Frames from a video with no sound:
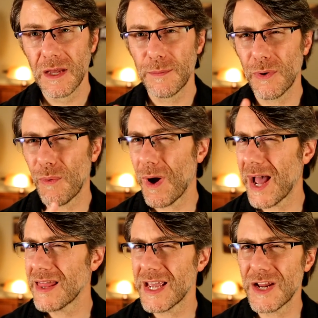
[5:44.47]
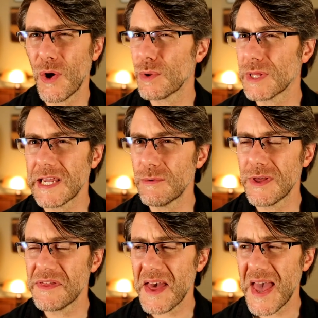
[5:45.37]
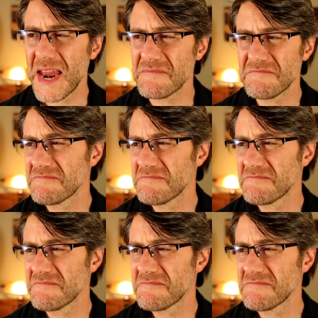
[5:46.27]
but why they don't lead with that?